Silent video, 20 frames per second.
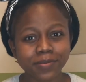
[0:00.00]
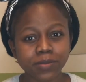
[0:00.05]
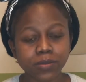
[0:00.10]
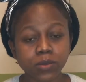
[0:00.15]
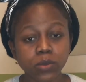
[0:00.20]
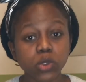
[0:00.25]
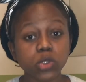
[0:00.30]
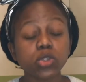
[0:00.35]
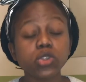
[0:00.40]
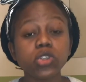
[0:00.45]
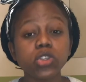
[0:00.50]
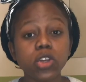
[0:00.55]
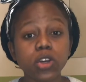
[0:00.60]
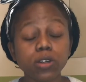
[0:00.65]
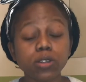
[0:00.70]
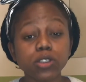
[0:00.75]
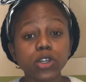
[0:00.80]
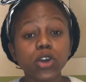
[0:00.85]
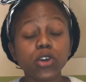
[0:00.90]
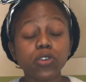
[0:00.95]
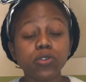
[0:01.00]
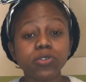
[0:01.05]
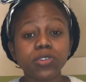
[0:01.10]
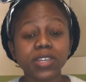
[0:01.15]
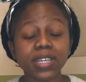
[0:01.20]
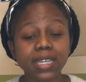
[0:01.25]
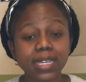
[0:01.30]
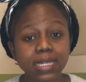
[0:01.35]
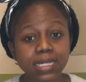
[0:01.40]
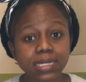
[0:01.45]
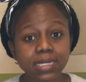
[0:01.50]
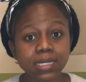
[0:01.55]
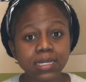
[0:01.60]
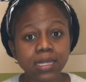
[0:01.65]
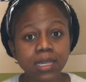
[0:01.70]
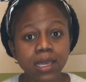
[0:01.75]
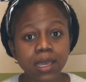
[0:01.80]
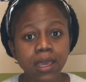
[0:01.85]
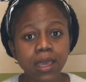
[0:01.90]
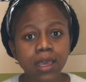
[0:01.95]
to not overeat,
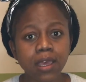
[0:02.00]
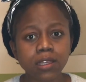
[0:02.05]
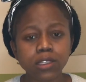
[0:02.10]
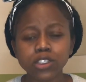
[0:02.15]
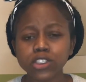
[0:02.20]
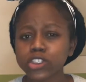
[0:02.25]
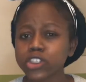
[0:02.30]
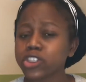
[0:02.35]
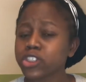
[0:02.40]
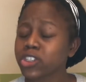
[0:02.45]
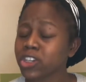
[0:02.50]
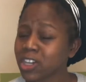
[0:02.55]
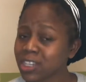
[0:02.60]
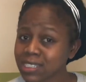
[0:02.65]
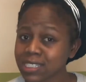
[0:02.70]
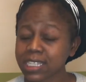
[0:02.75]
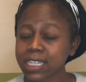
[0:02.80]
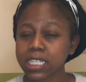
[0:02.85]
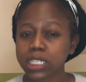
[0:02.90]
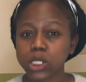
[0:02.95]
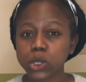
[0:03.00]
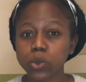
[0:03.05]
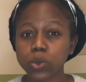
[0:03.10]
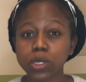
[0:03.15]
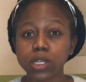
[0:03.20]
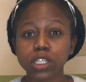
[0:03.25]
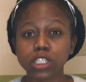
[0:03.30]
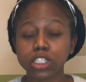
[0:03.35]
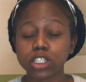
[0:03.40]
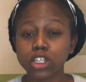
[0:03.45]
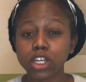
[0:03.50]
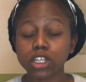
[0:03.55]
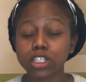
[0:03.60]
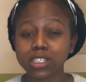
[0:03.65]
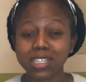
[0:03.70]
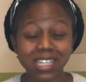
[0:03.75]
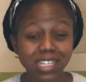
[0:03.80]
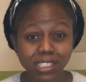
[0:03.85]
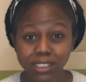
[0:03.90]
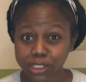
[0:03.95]
to not eat when it's not
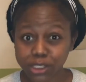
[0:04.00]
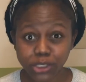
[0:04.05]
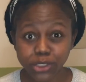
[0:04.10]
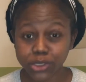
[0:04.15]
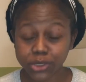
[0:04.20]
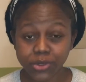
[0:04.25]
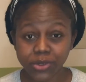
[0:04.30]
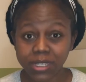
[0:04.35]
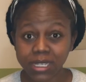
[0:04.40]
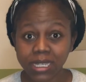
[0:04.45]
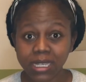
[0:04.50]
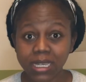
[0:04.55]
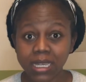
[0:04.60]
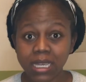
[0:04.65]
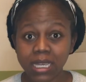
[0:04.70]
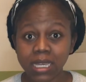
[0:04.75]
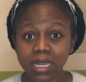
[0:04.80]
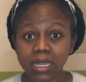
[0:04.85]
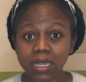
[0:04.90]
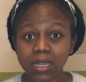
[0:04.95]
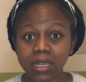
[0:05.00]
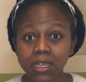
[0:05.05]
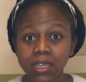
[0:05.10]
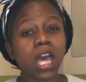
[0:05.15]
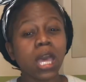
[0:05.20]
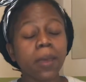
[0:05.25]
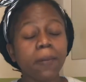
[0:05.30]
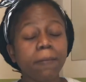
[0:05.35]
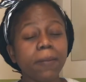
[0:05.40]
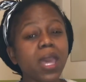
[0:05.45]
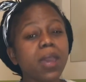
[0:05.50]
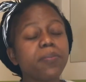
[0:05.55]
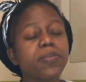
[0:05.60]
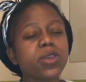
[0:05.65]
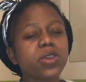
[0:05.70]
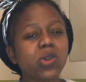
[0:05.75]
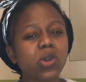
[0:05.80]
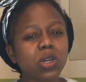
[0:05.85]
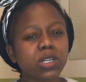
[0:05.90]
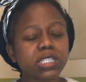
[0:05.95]
necessary. Maybe
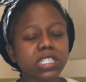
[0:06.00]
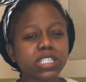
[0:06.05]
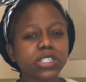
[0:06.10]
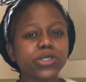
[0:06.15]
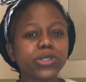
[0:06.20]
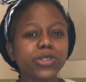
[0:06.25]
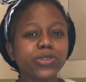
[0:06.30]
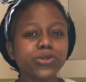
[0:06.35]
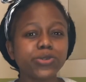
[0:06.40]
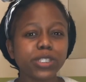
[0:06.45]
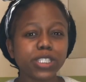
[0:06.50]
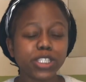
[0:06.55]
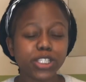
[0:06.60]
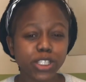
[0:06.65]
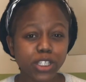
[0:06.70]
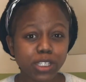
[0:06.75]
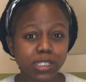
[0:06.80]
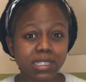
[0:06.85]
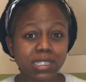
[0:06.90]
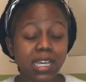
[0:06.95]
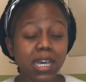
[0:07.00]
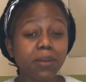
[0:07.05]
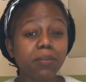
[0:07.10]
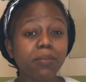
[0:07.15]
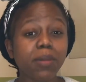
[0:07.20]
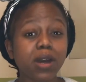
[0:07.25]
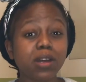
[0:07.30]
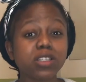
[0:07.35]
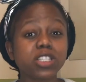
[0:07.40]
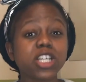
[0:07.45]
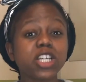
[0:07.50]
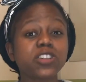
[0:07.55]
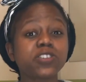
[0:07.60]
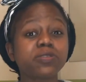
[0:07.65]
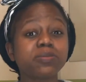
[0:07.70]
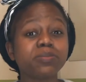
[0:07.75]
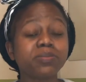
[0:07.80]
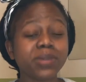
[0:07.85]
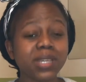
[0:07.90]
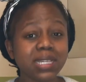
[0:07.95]
yours is to reduce the amount of
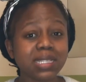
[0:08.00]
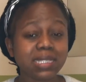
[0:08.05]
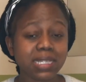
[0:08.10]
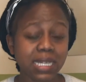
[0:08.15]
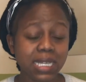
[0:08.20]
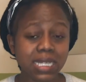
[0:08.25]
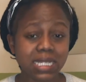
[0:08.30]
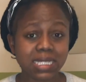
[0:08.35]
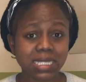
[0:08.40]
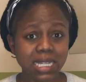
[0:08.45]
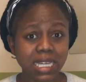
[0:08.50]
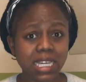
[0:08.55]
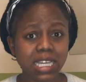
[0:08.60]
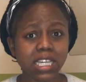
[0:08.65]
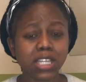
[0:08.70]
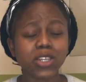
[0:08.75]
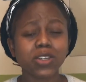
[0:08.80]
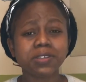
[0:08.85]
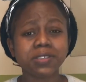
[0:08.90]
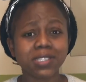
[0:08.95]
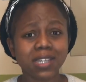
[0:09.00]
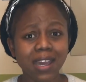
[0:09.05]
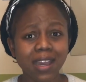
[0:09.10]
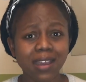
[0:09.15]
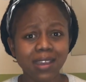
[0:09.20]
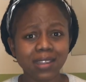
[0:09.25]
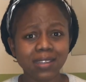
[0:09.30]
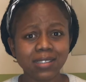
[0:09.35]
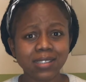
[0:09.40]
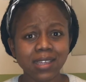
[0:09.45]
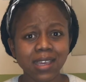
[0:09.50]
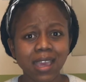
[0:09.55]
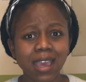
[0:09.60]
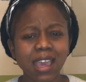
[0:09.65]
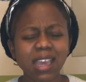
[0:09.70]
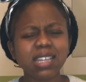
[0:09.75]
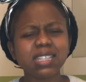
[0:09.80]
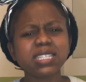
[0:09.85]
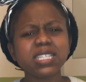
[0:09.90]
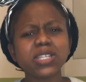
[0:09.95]
meat intake in your diet
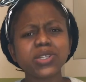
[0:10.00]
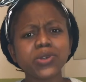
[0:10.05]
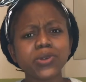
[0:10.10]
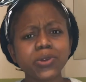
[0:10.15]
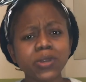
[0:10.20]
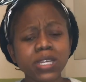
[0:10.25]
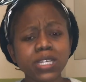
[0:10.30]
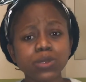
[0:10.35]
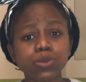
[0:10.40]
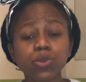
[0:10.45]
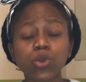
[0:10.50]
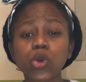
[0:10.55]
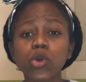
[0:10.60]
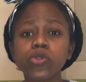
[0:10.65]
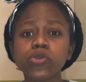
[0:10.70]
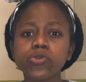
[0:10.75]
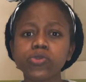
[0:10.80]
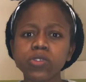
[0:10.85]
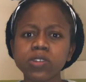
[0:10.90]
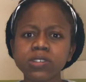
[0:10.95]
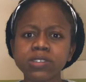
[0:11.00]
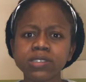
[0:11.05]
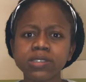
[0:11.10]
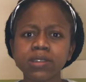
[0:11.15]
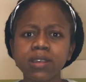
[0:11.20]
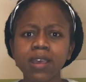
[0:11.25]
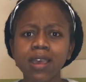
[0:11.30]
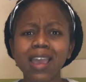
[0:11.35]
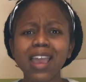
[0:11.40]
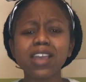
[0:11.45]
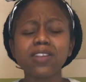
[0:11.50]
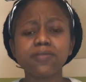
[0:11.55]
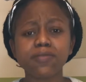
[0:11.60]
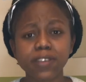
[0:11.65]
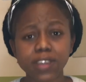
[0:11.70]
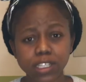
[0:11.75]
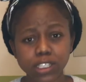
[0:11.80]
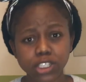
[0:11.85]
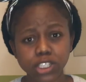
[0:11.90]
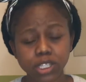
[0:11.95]
and increase more fruits and
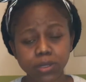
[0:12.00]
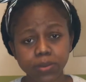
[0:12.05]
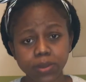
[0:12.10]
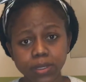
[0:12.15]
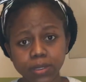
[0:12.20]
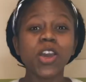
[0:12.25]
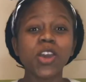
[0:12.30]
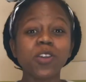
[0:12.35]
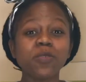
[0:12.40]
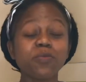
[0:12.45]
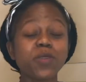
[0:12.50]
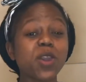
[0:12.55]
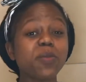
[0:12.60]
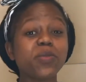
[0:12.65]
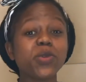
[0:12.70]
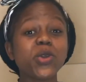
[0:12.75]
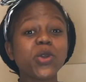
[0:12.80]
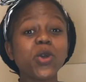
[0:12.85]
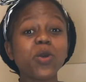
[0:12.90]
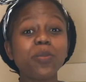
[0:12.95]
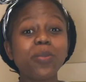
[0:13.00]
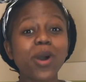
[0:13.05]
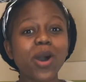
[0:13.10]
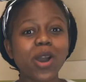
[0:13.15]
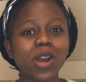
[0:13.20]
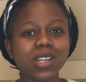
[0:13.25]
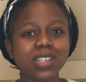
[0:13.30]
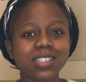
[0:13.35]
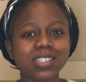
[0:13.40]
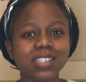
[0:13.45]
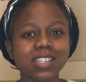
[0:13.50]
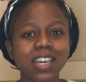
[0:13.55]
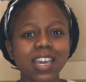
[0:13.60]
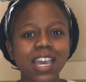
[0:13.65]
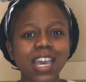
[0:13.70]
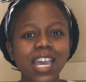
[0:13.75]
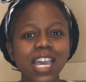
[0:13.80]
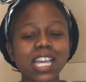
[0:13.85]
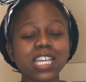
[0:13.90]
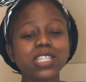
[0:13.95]
vegetables. Maybe your part
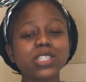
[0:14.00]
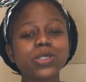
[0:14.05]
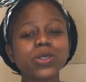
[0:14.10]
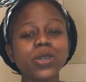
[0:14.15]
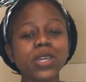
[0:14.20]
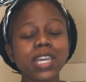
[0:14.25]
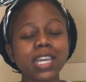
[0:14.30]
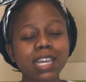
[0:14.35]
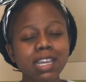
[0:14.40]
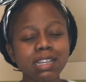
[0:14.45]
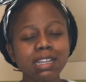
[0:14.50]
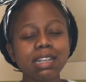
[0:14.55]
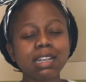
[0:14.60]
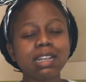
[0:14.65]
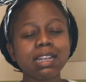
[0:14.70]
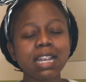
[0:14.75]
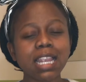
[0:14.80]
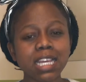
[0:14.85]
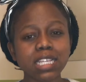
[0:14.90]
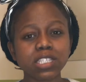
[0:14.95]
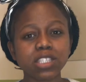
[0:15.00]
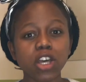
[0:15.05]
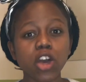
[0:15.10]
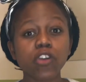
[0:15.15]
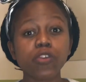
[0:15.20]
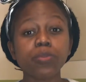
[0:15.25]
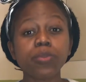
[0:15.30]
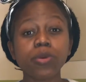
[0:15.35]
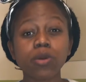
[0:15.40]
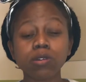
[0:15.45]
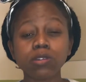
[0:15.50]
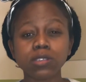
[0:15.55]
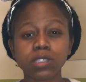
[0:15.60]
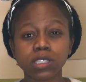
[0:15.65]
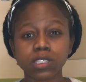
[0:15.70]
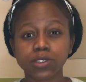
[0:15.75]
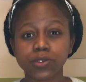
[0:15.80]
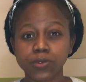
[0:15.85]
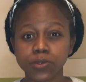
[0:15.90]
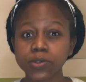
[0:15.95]
is to eat less of
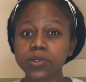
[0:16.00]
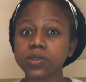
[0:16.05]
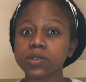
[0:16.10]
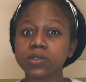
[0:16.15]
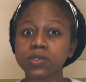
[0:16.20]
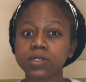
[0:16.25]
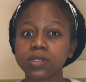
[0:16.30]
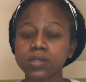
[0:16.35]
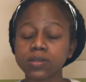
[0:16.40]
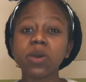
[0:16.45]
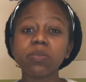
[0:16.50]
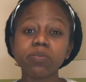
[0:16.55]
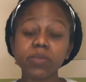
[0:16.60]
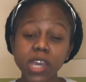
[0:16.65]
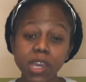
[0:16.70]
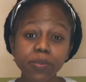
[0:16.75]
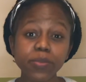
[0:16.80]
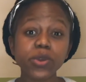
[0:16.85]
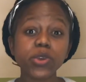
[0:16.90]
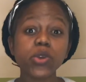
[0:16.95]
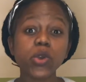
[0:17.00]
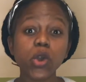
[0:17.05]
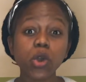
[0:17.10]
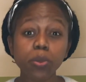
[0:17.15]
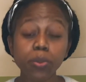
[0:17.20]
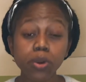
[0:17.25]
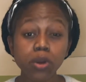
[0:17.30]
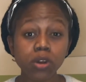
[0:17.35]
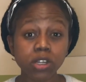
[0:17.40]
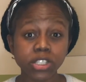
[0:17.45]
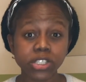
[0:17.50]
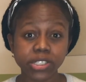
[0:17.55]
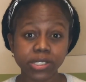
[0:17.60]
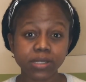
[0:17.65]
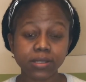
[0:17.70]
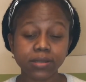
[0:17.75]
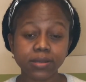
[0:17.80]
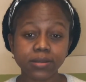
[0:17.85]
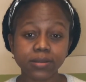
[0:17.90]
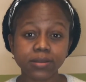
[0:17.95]
processed foods. Maybe your
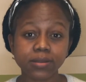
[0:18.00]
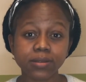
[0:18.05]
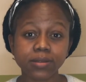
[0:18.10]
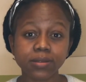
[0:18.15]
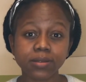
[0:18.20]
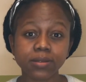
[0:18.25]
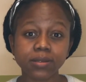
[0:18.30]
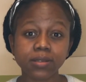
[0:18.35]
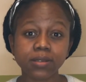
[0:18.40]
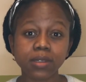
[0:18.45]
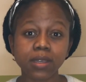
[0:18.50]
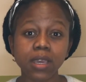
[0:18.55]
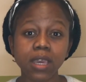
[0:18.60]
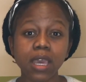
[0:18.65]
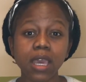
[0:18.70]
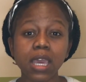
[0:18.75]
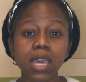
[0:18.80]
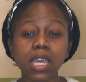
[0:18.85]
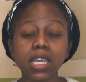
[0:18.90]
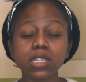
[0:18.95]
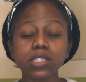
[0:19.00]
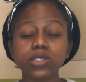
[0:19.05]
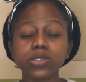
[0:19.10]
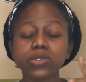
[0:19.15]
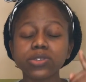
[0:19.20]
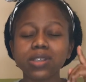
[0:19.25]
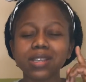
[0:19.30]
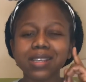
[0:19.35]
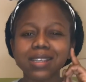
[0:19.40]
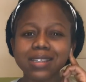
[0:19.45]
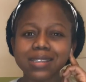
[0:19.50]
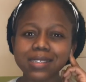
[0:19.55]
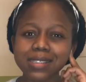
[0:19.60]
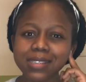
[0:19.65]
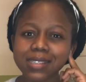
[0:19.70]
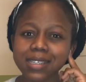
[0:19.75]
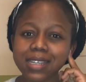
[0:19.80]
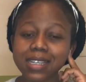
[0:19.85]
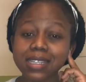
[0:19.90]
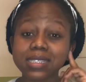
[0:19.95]
portion is to
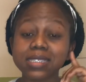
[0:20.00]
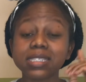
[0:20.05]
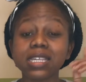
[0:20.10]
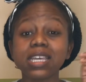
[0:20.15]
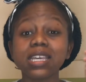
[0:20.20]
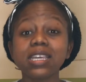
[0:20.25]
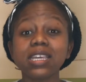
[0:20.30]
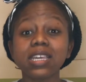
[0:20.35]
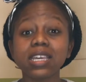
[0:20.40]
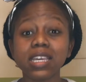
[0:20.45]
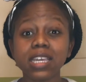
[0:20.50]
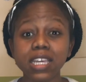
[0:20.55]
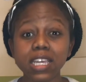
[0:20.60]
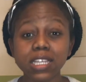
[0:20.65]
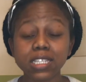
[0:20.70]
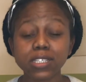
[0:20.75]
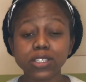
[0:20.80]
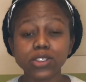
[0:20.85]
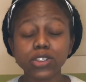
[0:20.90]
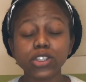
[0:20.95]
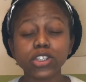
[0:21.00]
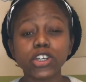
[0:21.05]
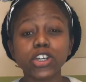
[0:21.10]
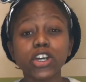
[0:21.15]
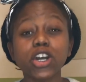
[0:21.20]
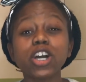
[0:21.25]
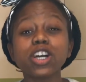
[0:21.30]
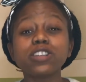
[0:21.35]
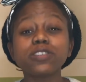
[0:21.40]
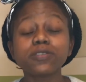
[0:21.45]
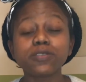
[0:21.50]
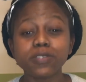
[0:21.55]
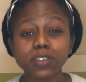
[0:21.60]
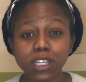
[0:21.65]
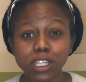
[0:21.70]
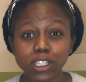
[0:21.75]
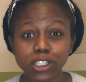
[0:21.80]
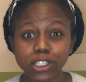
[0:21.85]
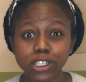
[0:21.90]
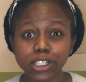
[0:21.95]
listen and take heed to the
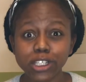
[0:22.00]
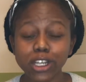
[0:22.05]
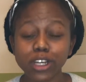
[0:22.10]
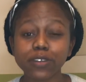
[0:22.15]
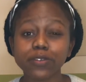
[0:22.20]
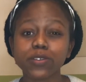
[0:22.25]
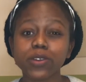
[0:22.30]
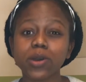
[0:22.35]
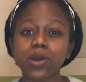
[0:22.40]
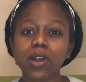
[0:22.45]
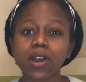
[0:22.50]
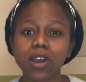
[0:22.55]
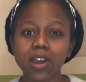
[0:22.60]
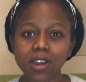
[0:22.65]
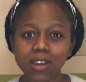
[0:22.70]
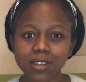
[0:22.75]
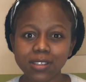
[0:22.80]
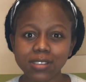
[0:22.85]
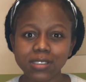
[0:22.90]
conviction of your heart,